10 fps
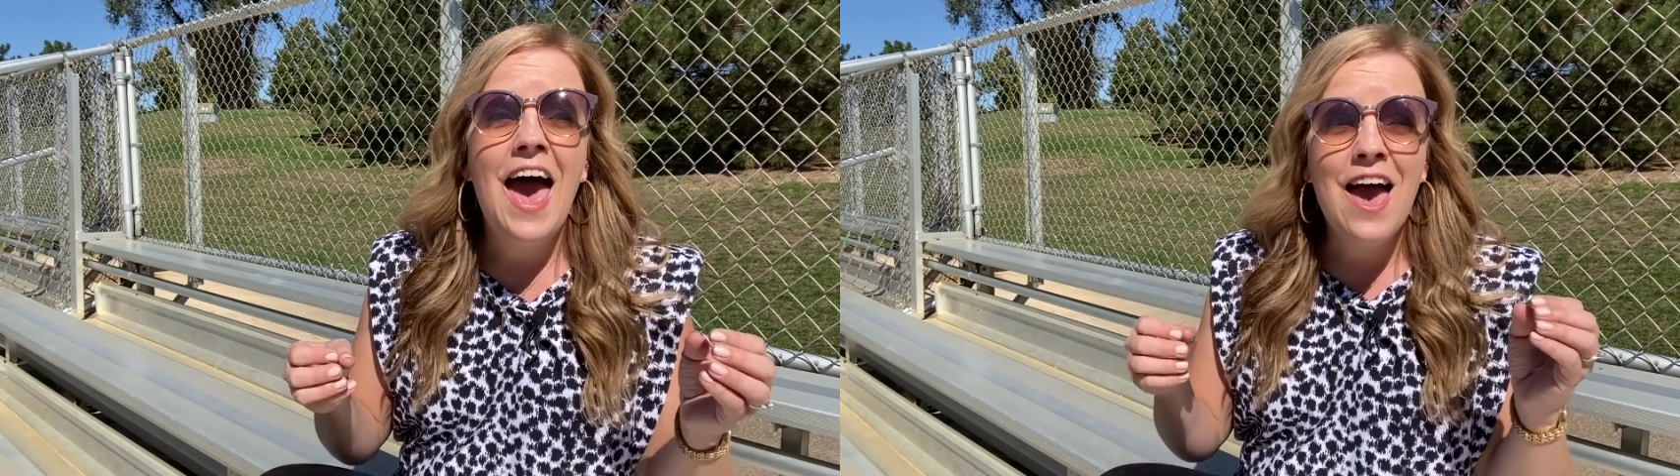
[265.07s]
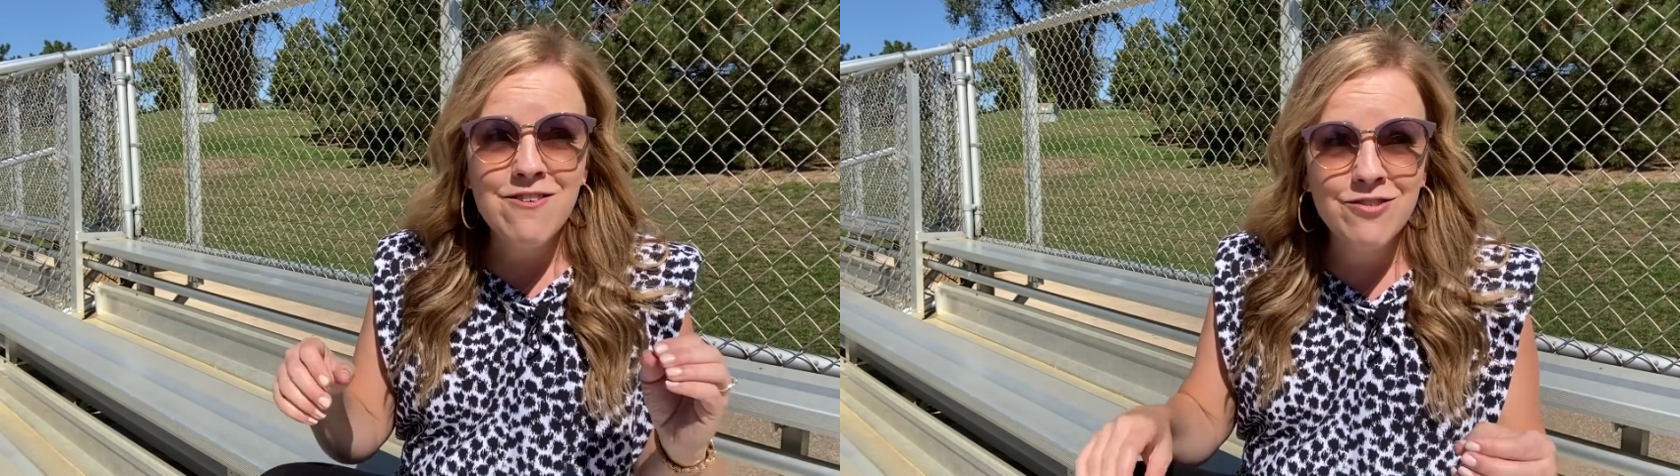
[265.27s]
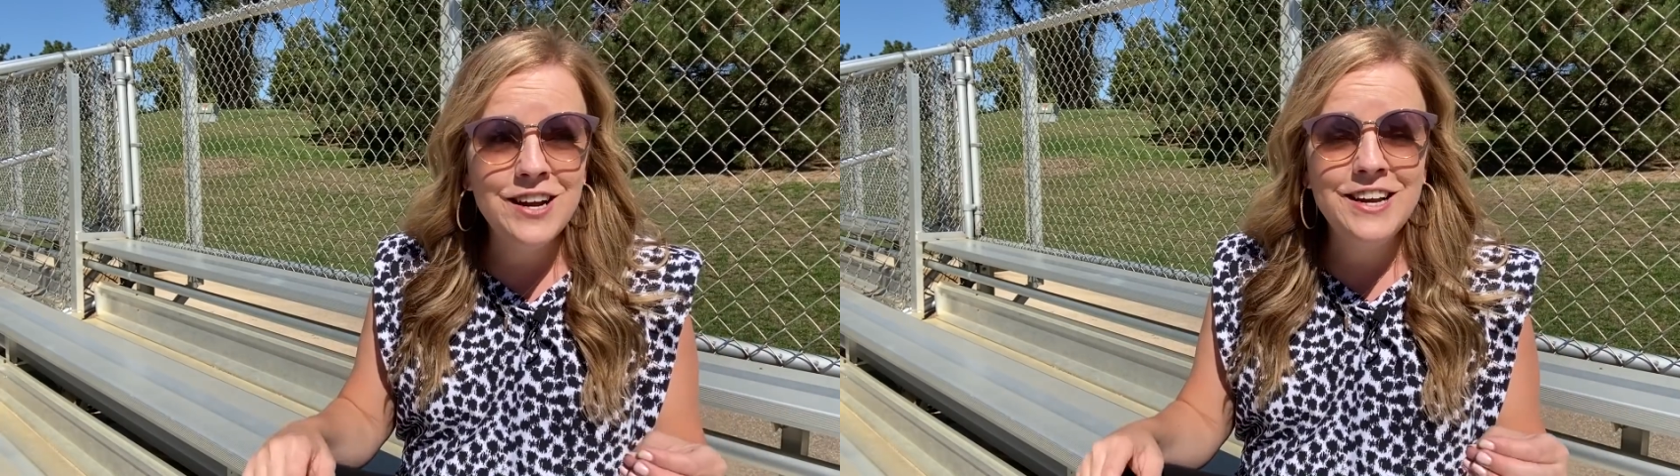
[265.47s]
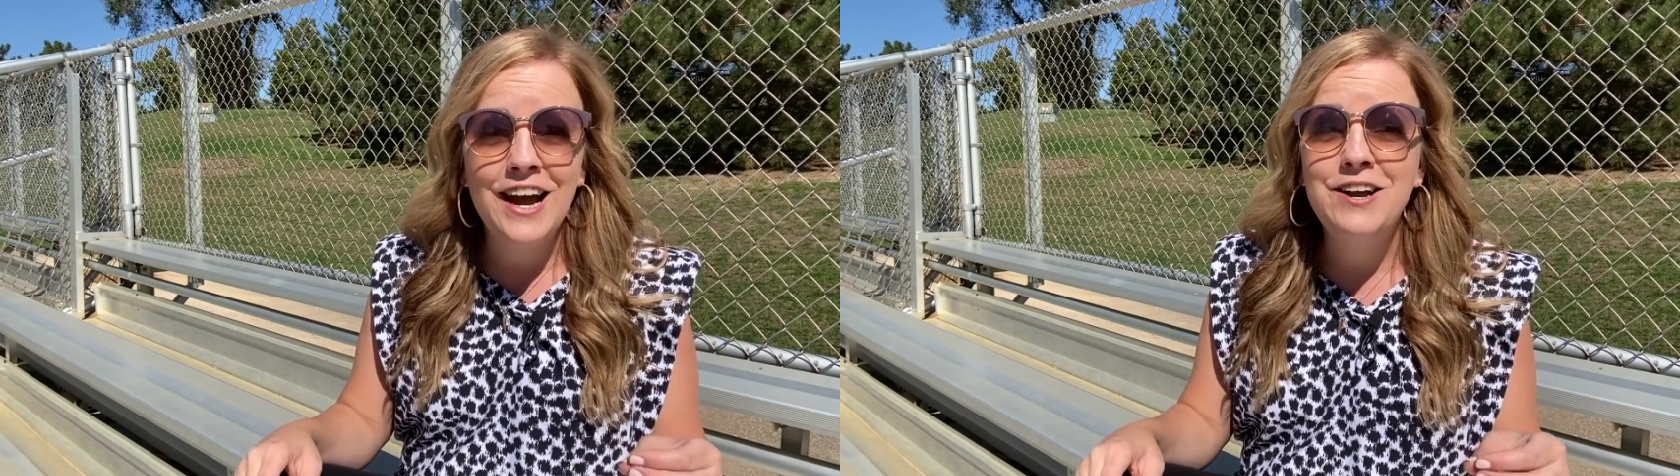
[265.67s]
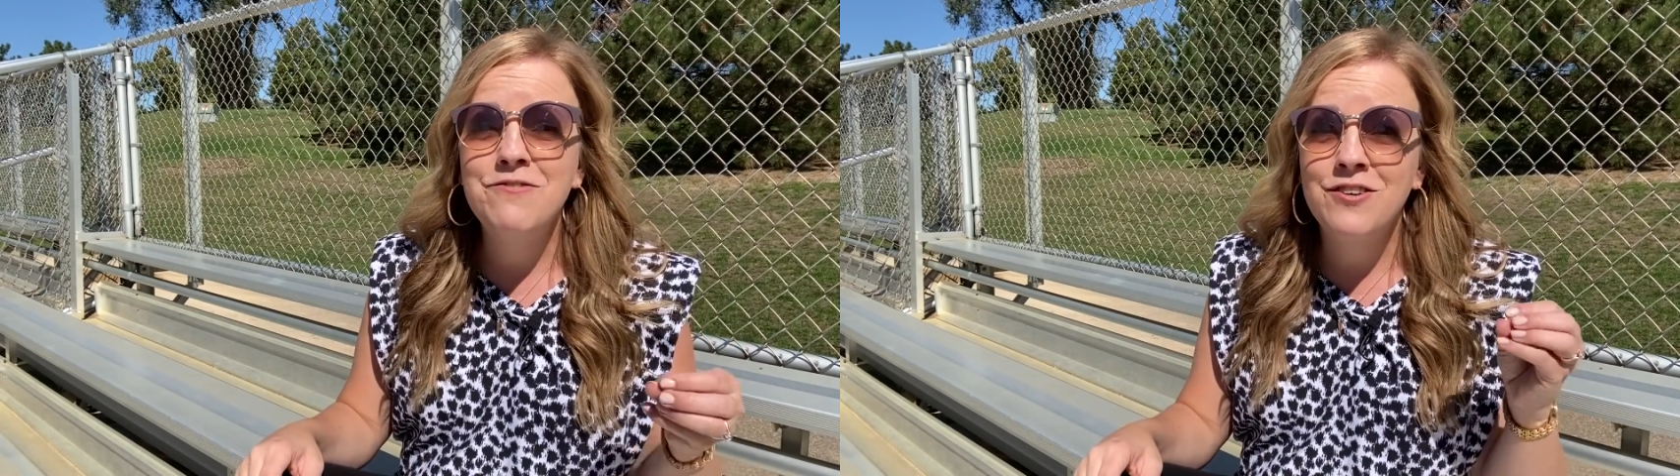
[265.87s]
every
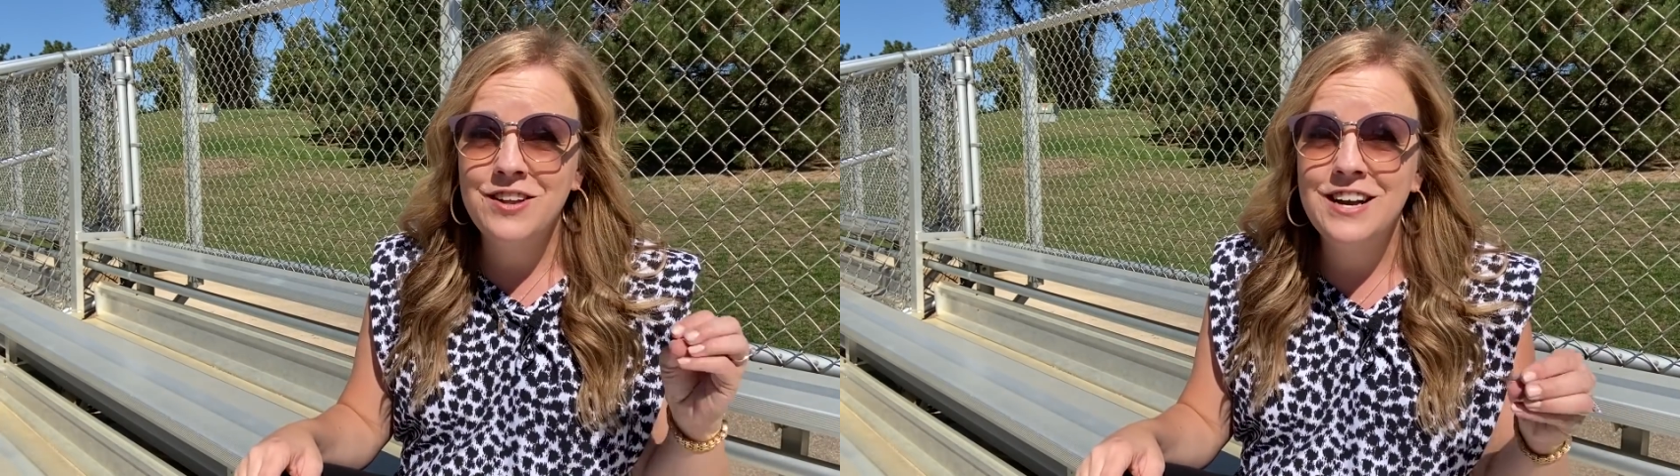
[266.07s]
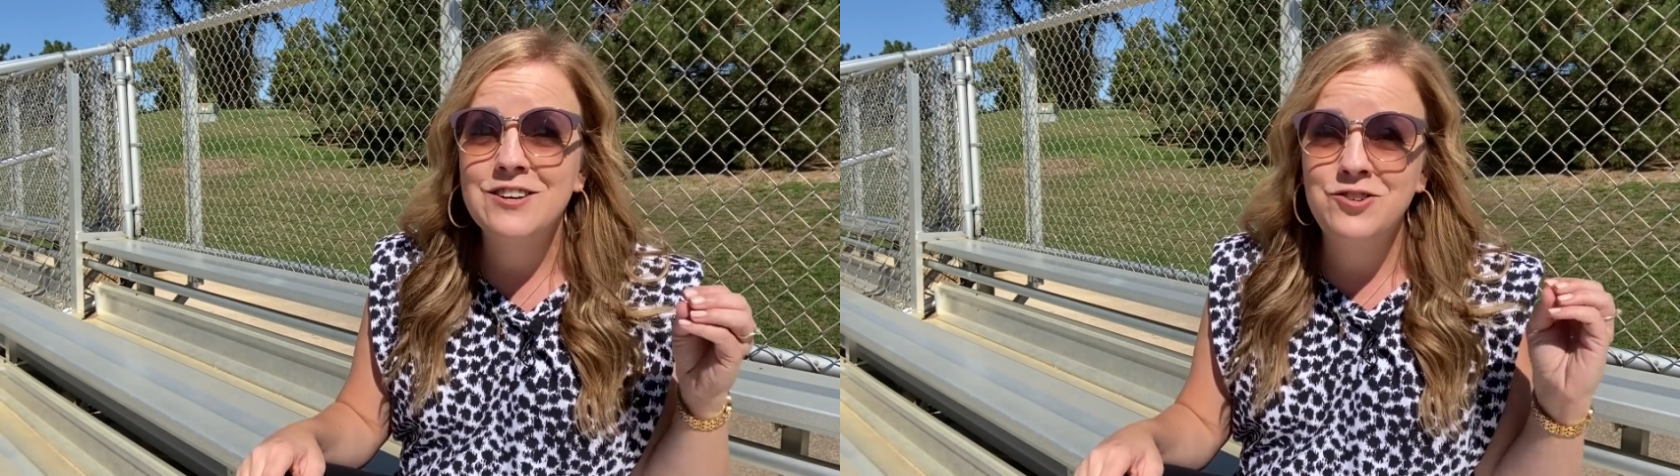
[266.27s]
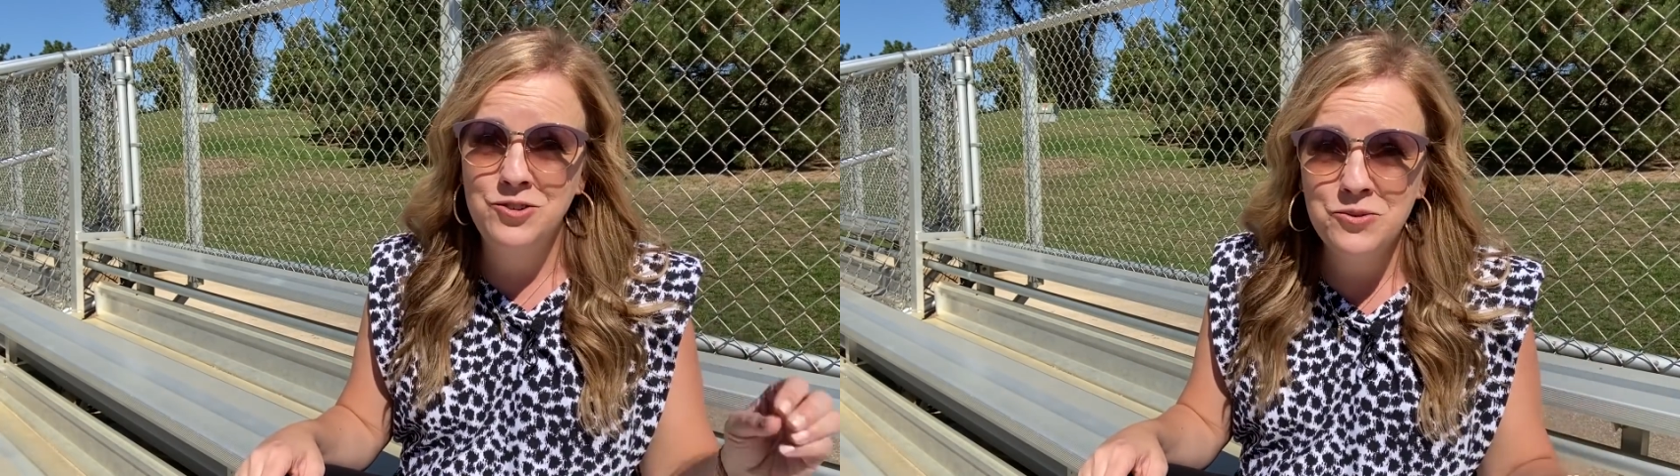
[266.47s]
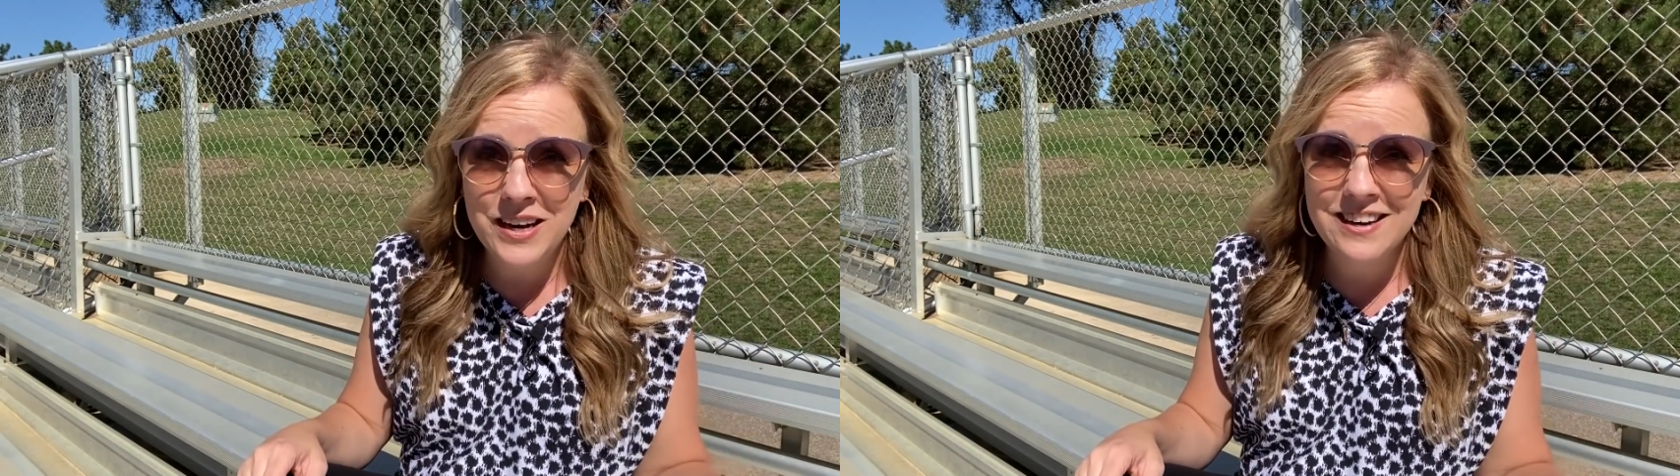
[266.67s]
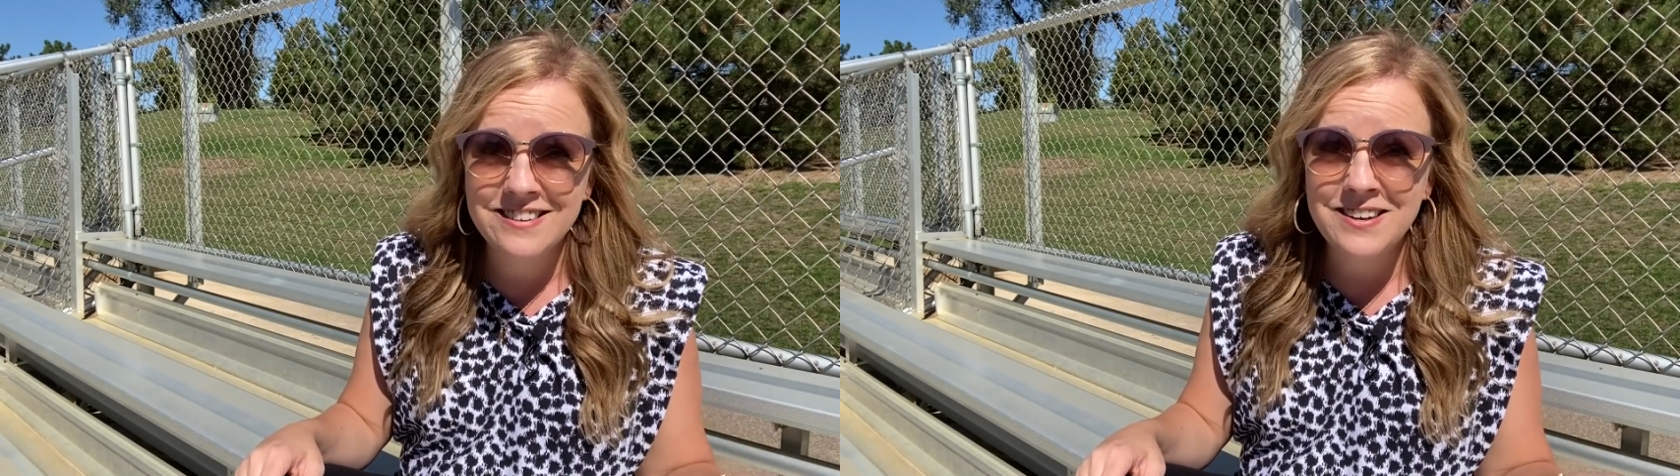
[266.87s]
night for the next two
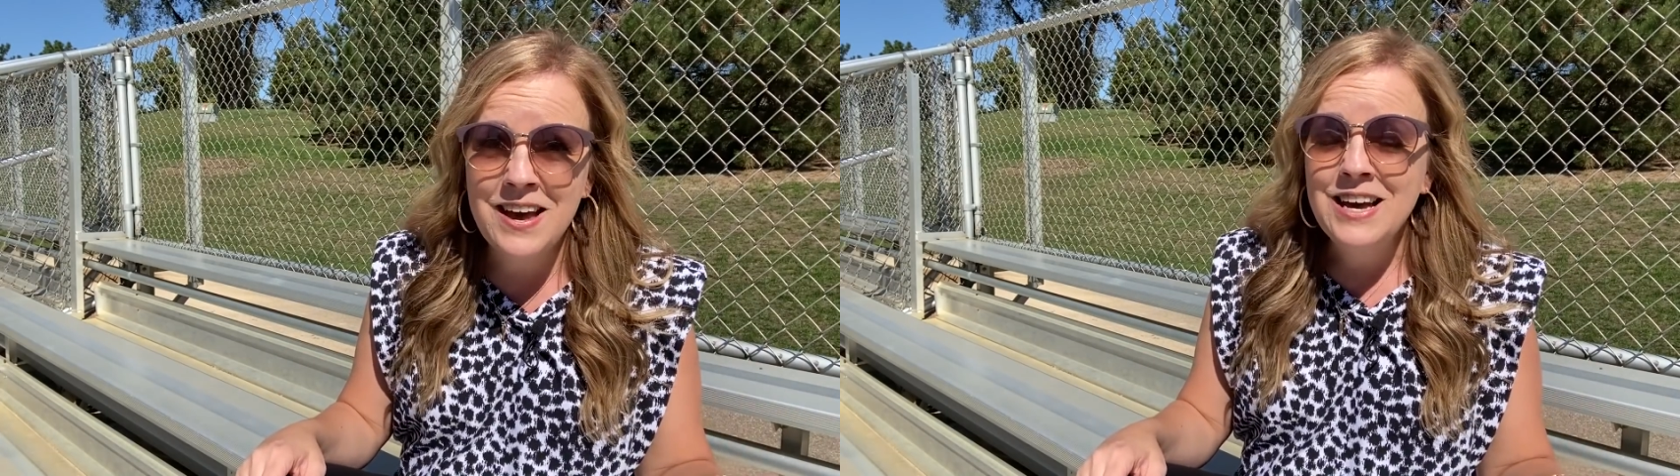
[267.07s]
weeks.